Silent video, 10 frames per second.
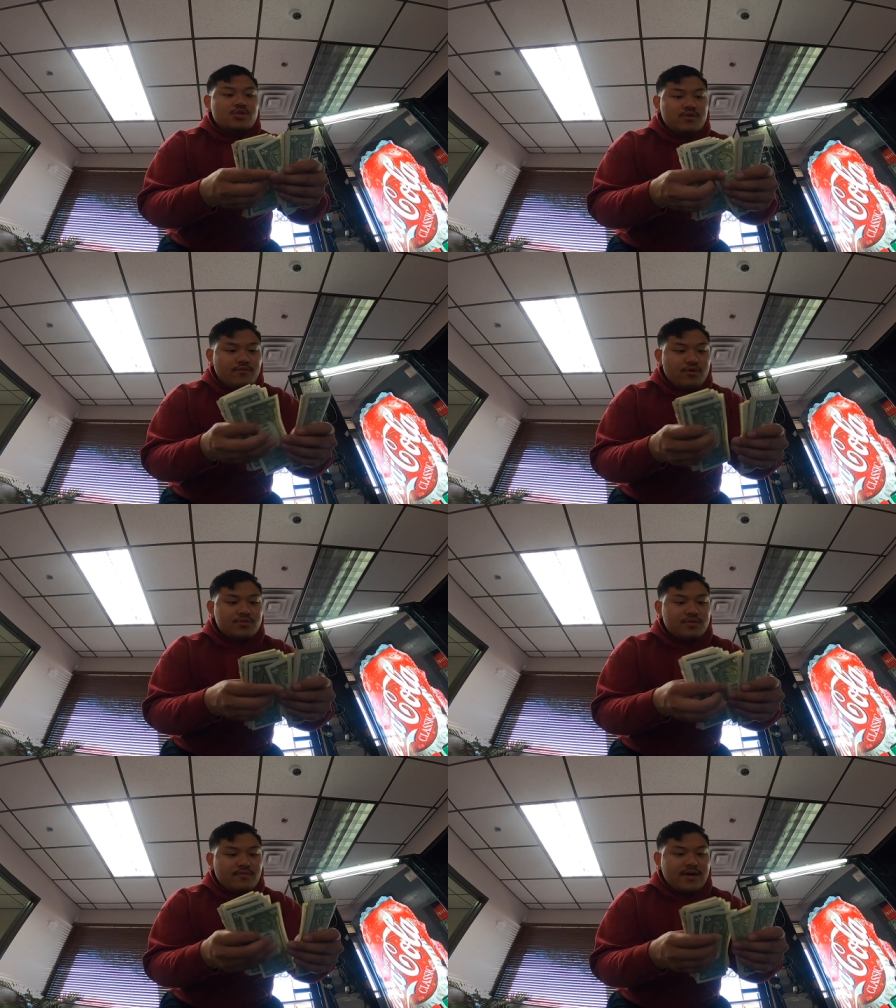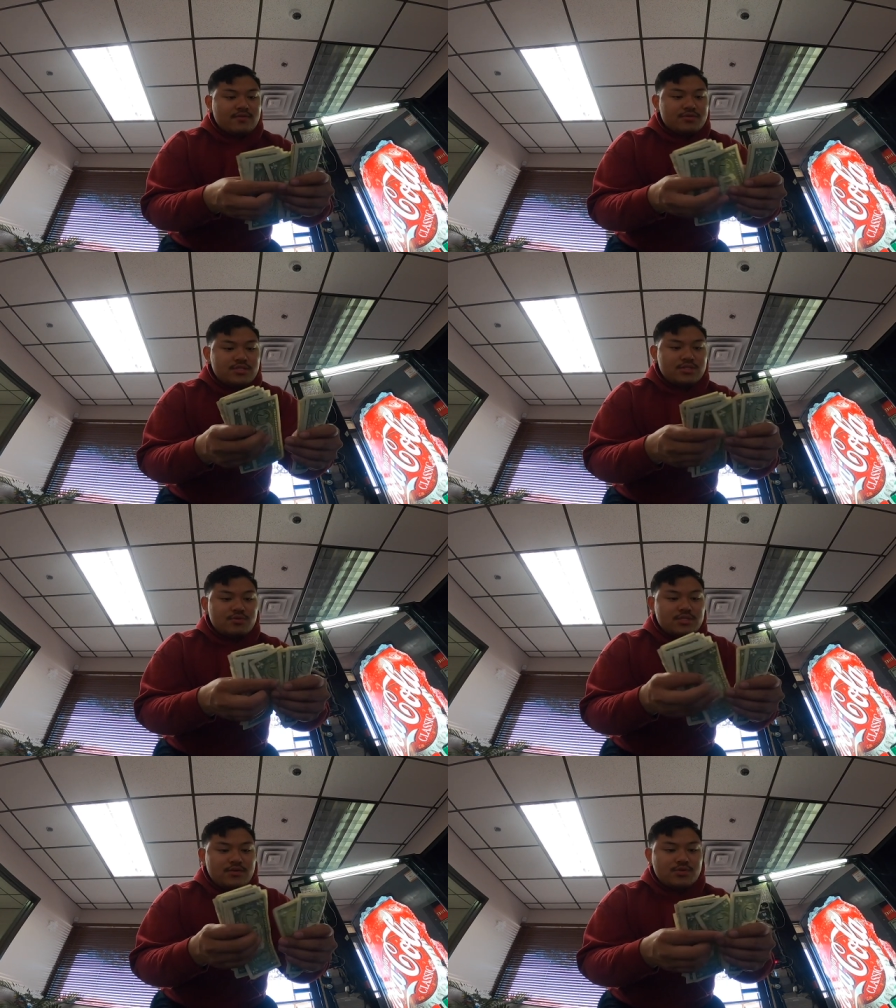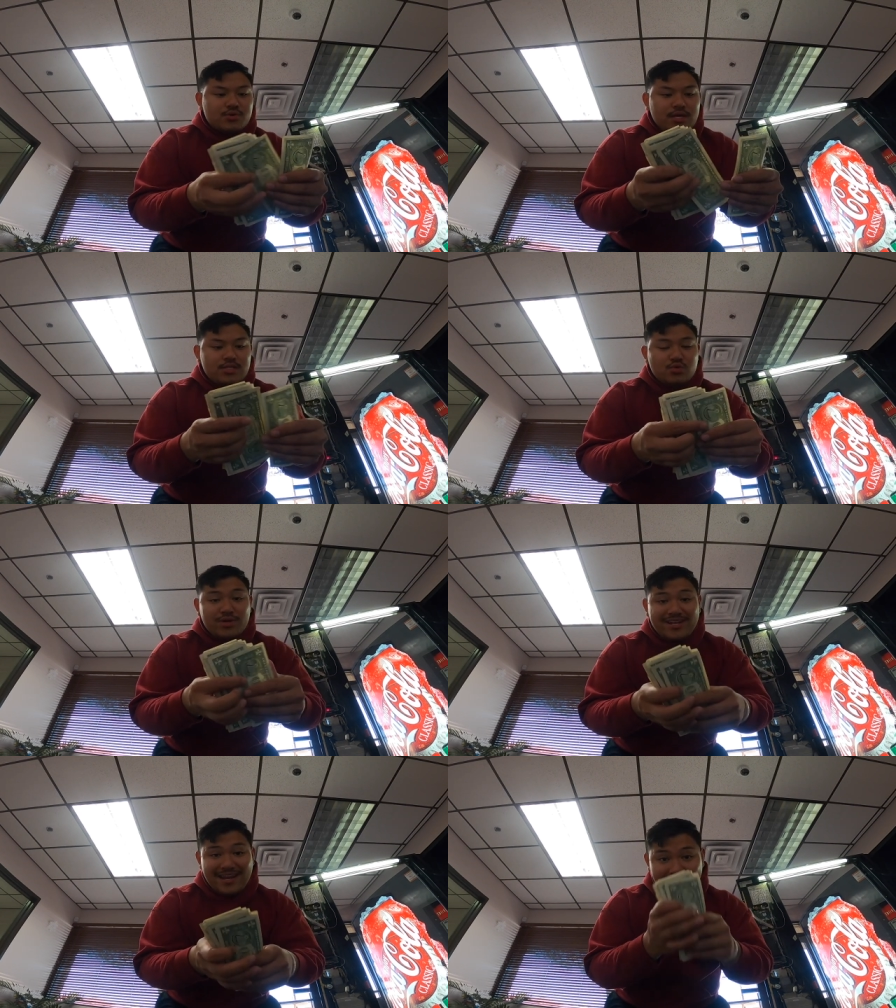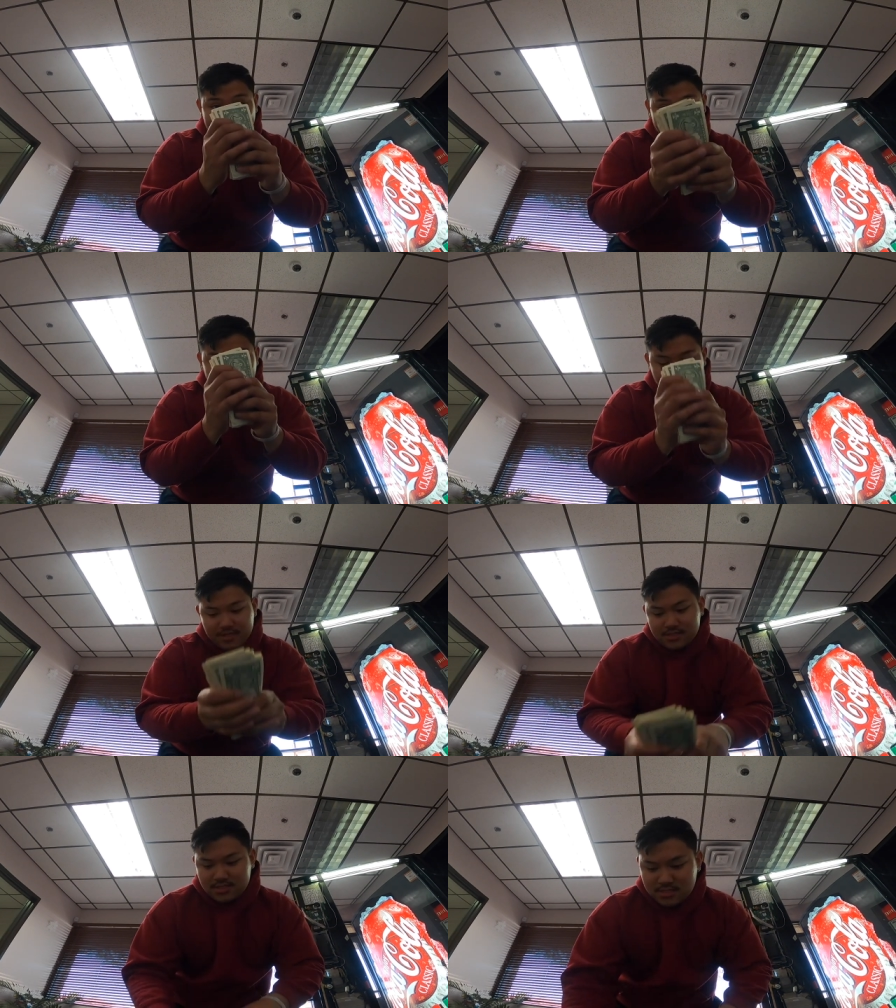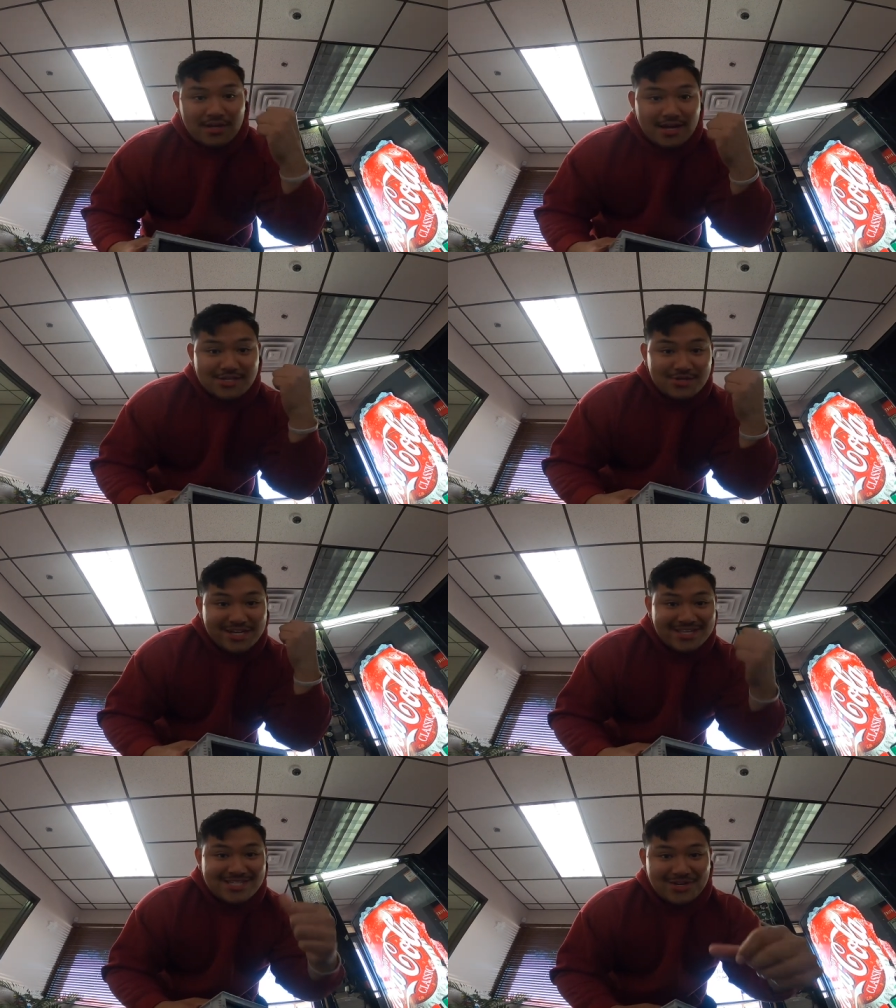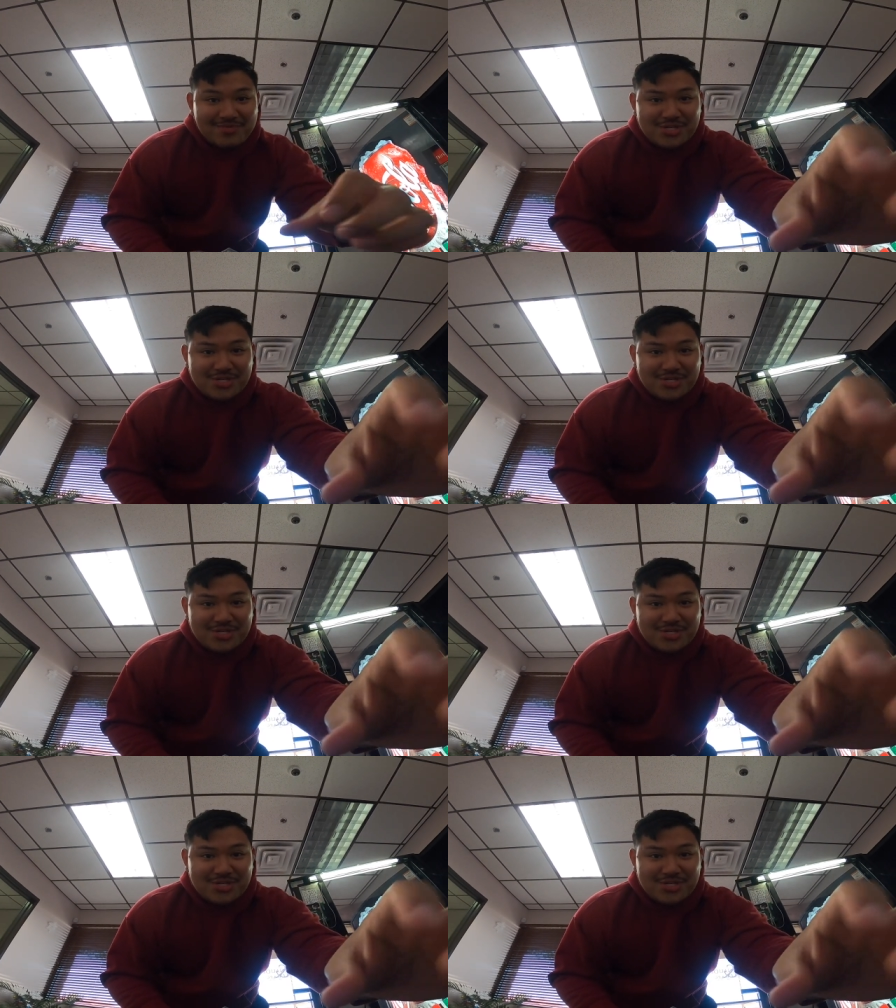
24, 25, 26, $29. So now let's go check the soda